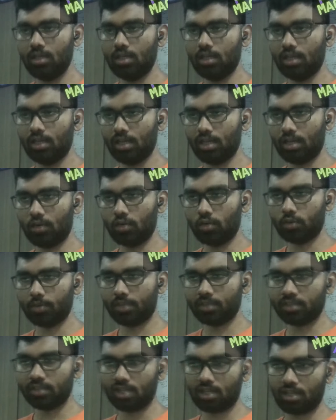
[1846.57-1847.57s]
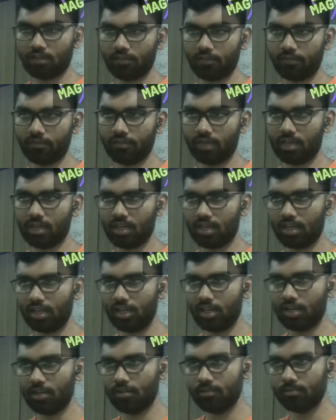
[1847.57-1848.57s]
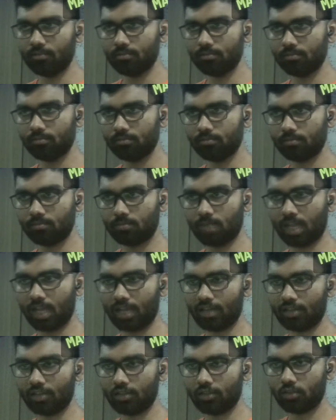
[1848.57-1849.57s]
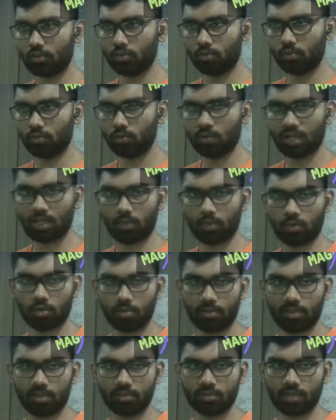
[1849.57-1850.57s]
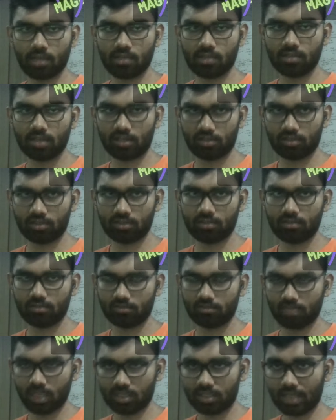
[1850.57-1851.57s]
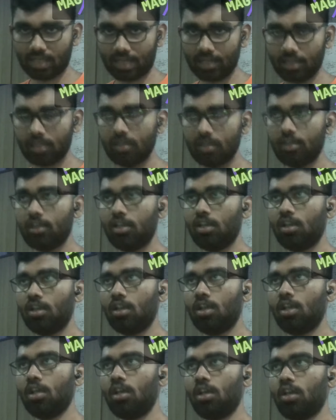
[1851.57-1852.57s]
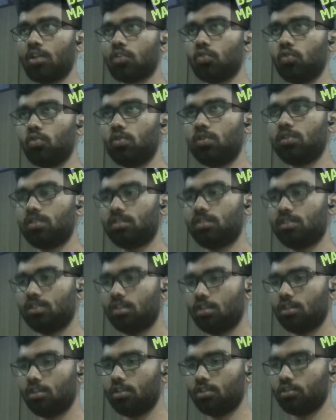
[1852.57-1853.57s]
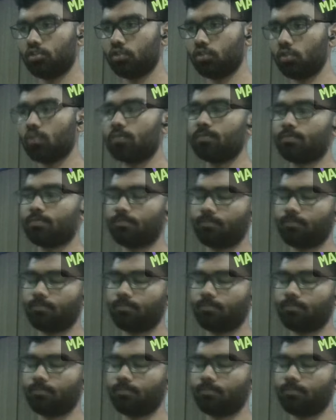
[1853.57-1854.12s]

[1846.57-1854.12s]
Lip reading: and I go space and RF, and I am back to where I want to be. So that's nice. That's that. Cool. So